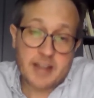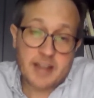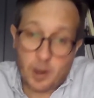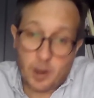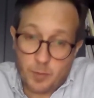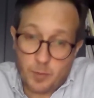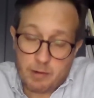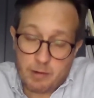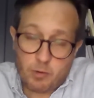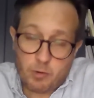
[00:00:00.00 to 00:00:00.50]
to
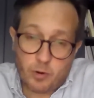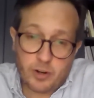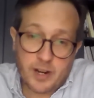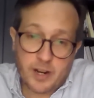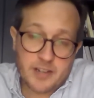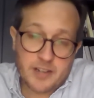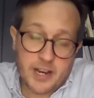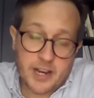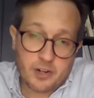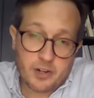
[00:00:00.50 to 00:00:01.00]
help their
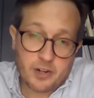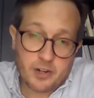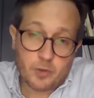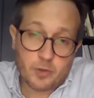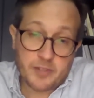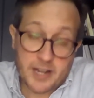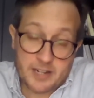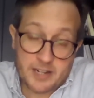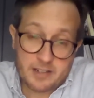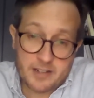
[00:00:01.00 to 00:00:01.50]

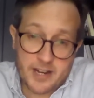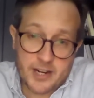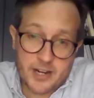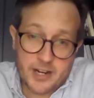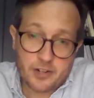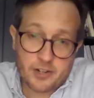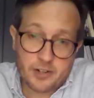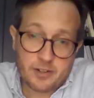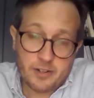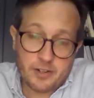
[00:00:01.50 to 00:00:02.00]
organization or
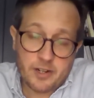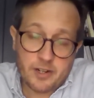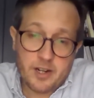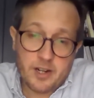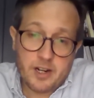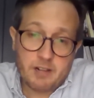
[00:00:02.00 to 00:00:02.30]
destination